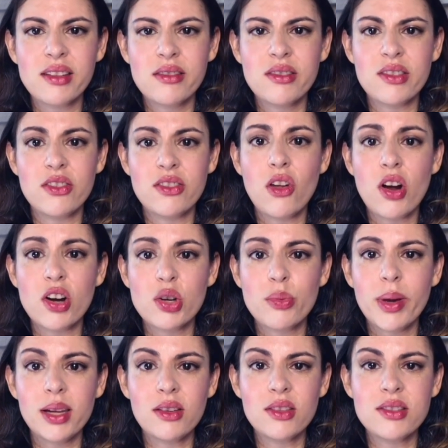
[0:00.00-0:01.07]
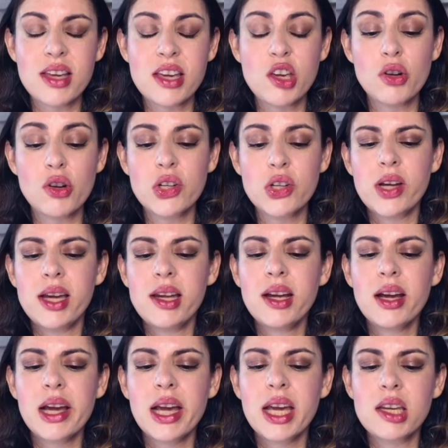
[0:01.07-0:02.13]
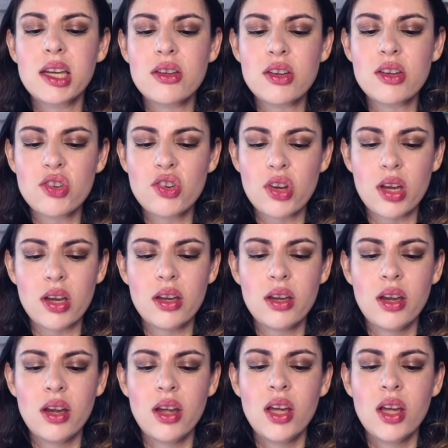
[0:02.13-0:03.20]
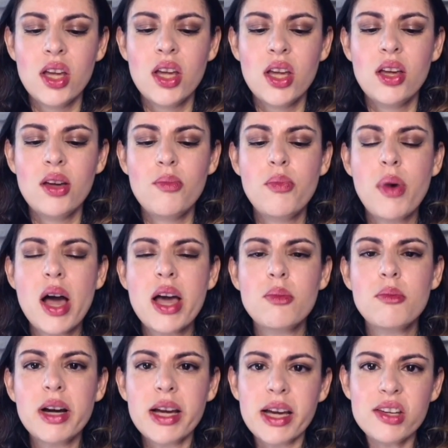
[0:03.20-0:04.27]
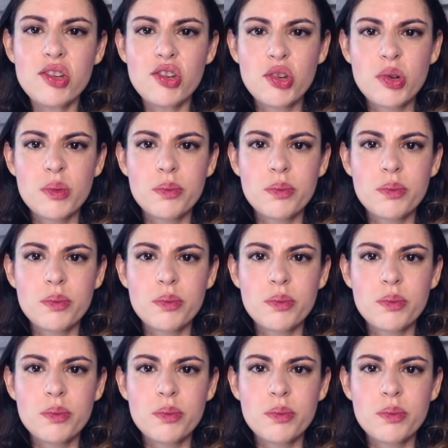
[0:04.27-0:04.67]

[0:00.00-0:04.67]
this large penalty, you're creating a condition by which